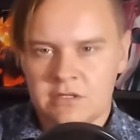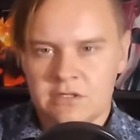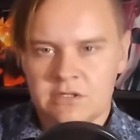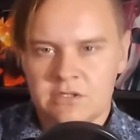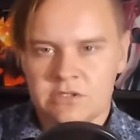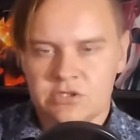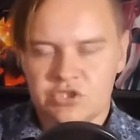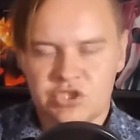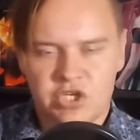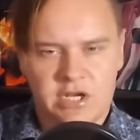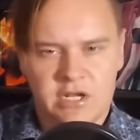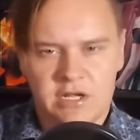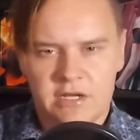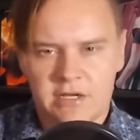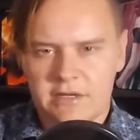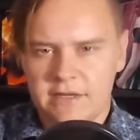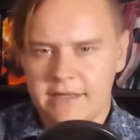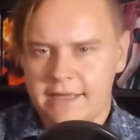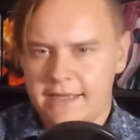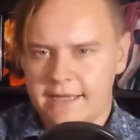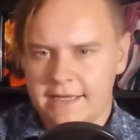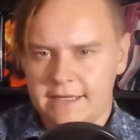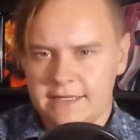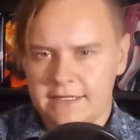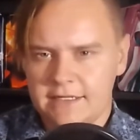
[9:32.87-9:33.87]
Shida
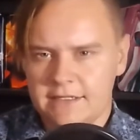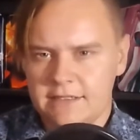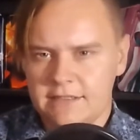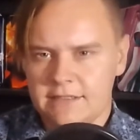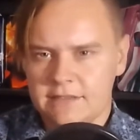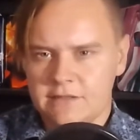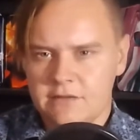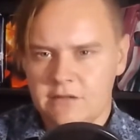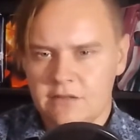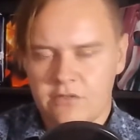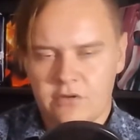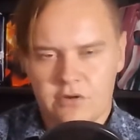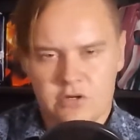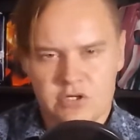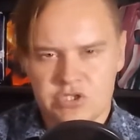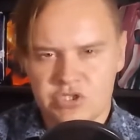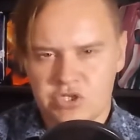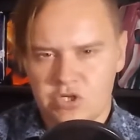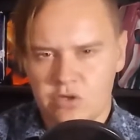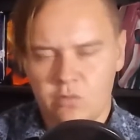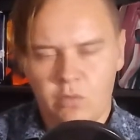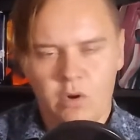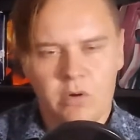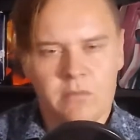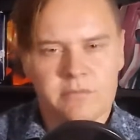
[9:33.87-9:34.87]
and
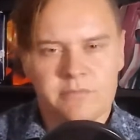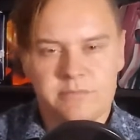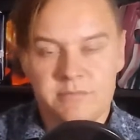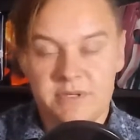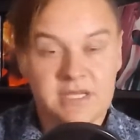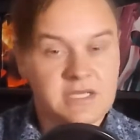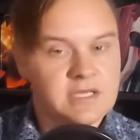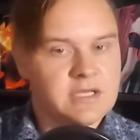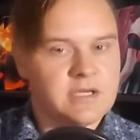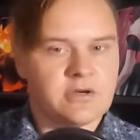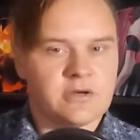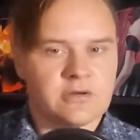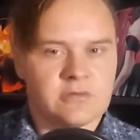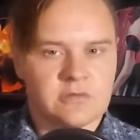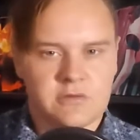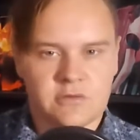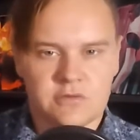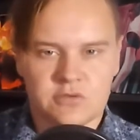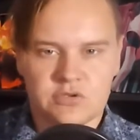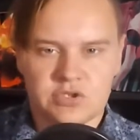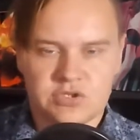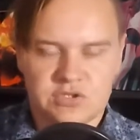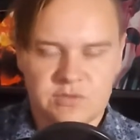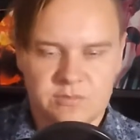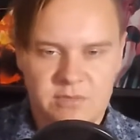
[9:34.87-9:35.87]
Tharja won't be here. They'll
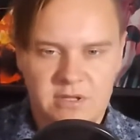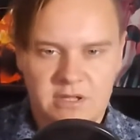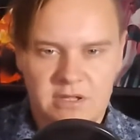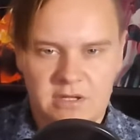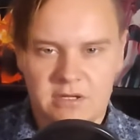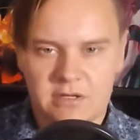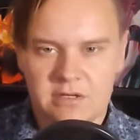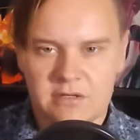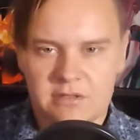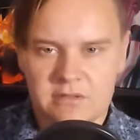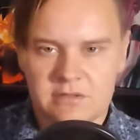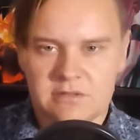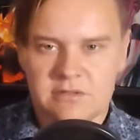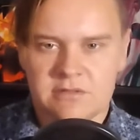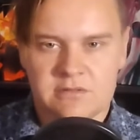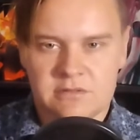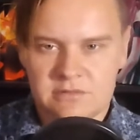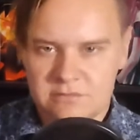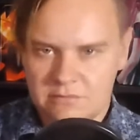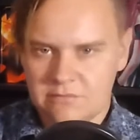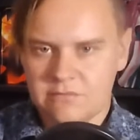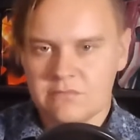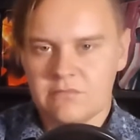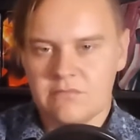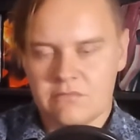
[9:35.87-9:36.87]
just be
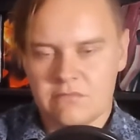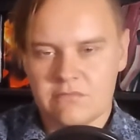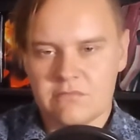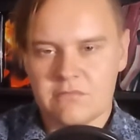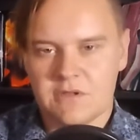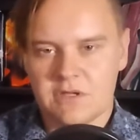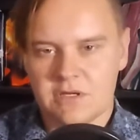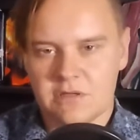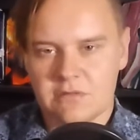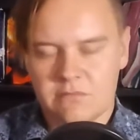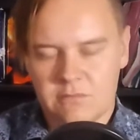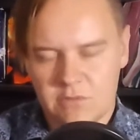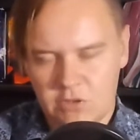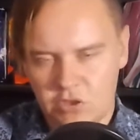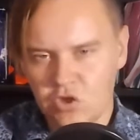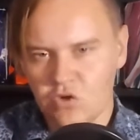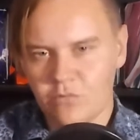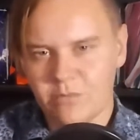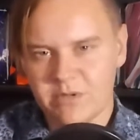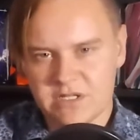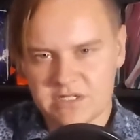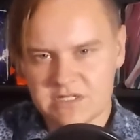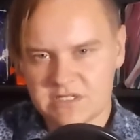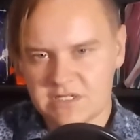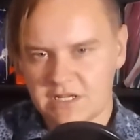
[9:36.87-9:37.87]
the
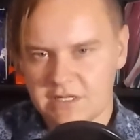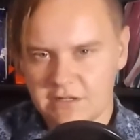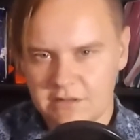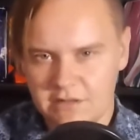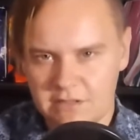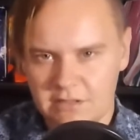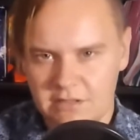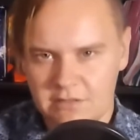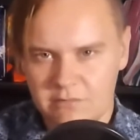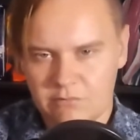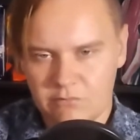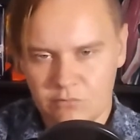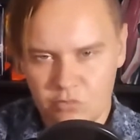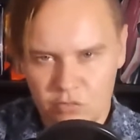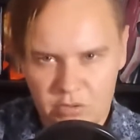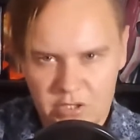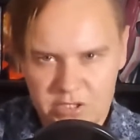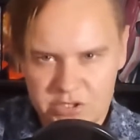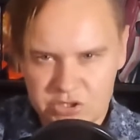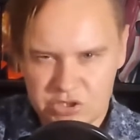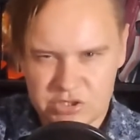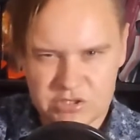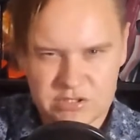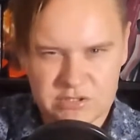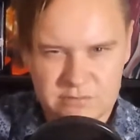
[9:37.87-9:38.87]
humans, not the
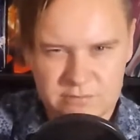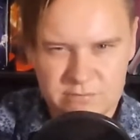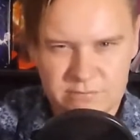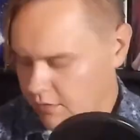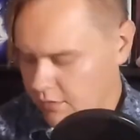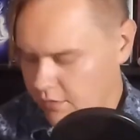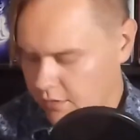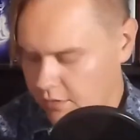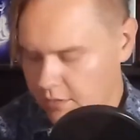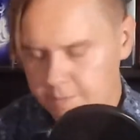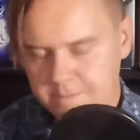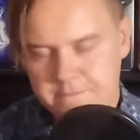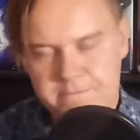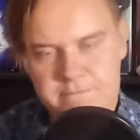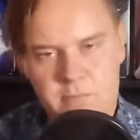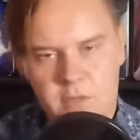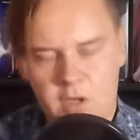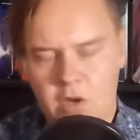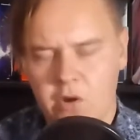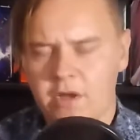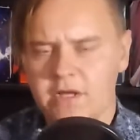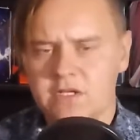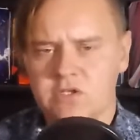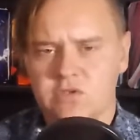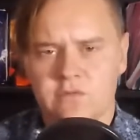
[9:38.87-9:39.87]
Mirages.
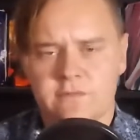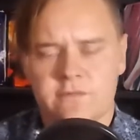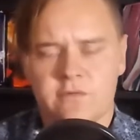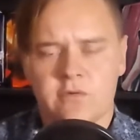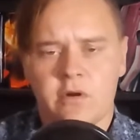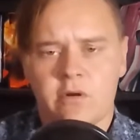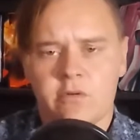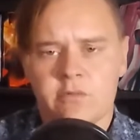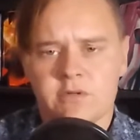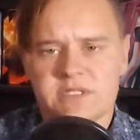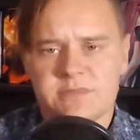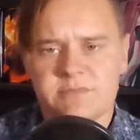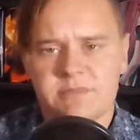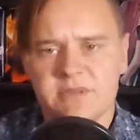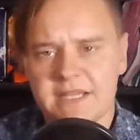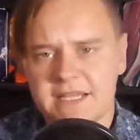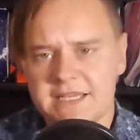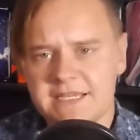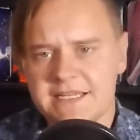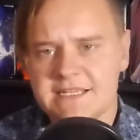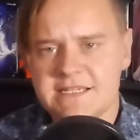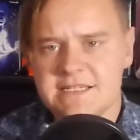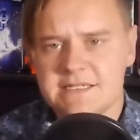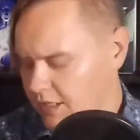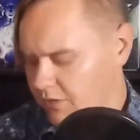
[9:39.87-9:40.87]
Alright, so for our
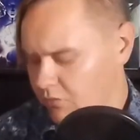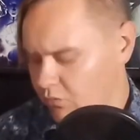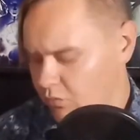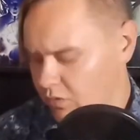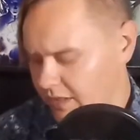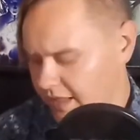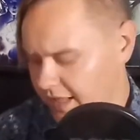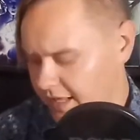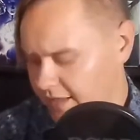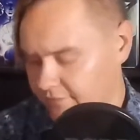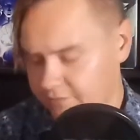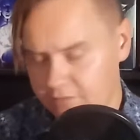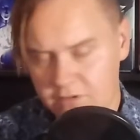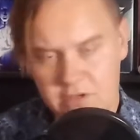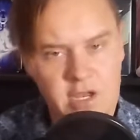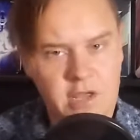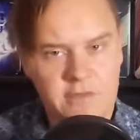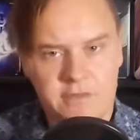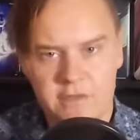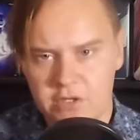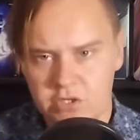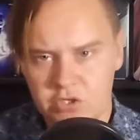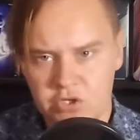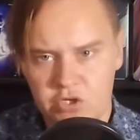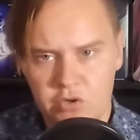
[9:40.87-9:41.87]
Resplendent, it will have
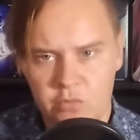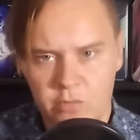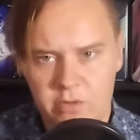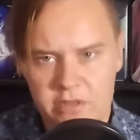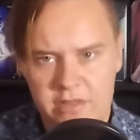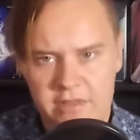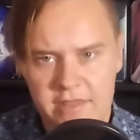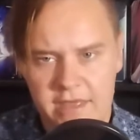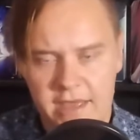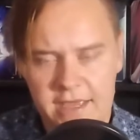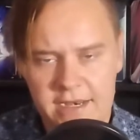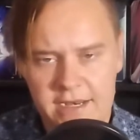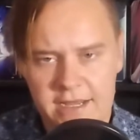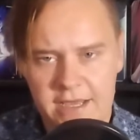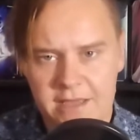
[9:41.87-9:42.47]
nothing to do with that.